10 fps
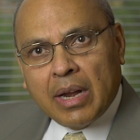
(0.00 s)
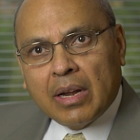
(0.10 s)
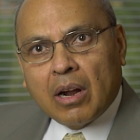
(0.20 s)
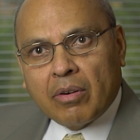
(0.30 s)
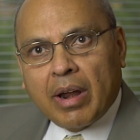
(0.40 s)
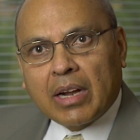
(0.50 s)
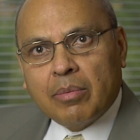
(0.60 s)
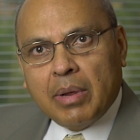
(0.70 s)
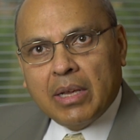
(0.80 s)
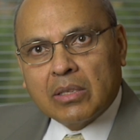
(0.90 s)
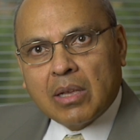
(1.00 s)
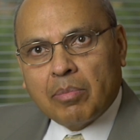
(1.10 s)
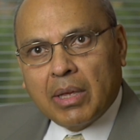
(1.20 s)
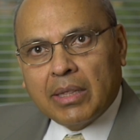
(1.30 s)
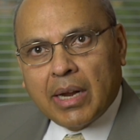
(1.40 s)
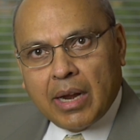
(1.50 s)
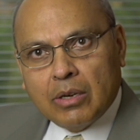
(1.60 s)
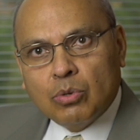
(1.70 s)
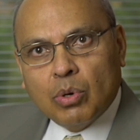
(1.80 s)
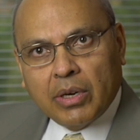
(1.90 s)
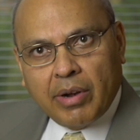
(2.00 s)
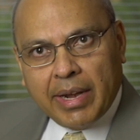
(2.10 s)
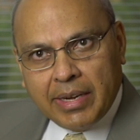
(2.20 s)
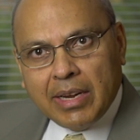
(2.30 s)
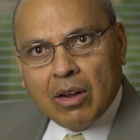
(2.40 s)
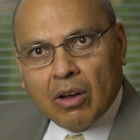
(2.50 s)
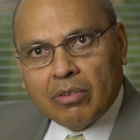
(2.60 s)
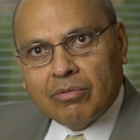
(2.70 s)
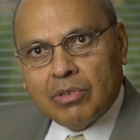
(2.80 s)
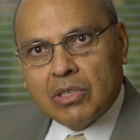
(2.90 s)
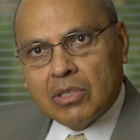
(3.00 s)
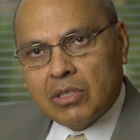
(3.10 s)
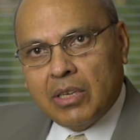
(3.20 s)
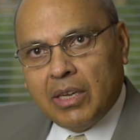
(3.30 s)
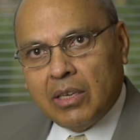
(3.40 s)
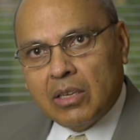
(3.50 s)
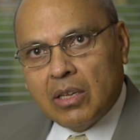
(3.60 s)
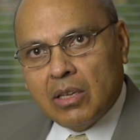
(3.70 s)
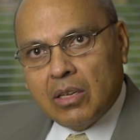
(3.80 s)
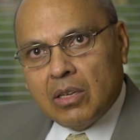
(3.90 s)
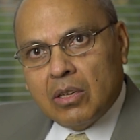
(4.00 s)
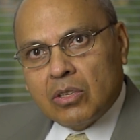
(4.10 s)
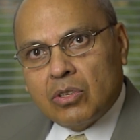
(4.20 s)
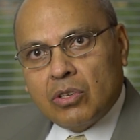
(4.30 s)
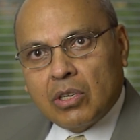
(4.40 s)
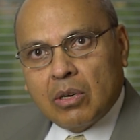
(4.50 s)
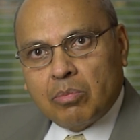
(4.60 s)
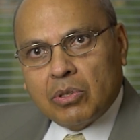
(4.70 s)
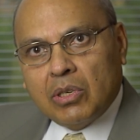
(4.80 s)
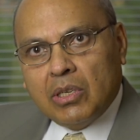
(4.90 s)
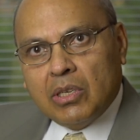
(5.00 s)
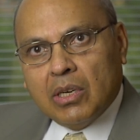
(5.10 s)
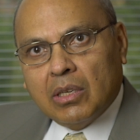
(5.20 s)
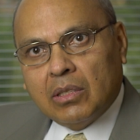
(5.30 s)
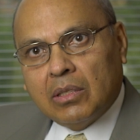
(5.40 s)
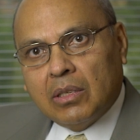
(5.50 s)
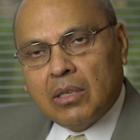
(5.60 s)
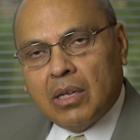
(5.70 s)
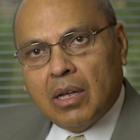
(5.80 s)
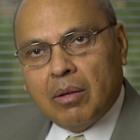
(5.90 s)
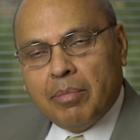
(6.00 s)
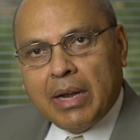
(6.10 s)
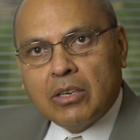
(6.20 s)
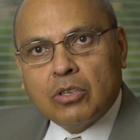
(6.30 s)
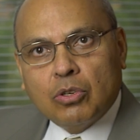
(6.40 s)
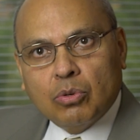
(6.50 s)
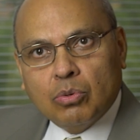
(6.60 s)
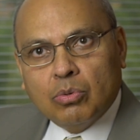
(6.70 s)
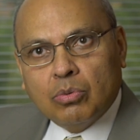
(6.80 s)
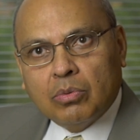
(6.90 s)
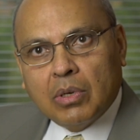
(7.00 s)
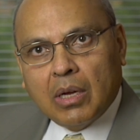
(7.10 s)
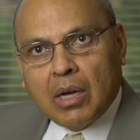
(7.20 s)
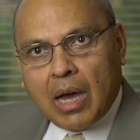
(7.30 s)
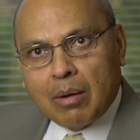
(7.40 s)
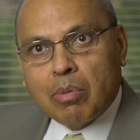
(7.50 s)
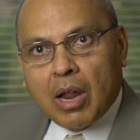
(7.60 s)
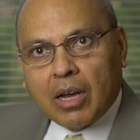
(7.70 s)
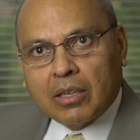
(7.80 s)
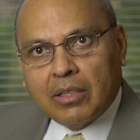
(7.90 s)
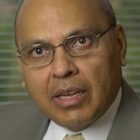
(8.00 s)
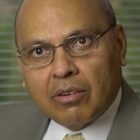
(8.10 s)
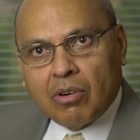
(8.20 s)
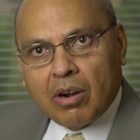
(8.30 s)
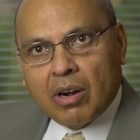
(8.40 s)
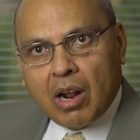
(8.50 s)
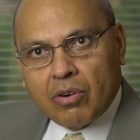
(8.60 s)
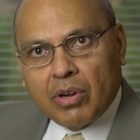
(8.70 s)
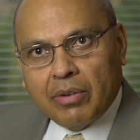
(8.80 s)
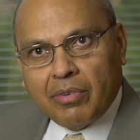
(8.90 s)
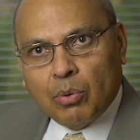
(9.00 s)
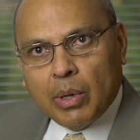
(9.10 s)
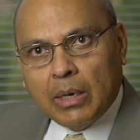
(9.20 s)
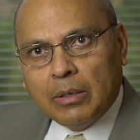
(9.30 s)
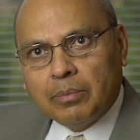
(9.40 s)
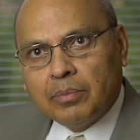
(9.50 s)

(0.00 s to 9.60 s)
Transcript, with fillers: endarterectomy is something that I do a great deal of, which is the surgical procedure uh, meant to unblock the carotid artery, if you will.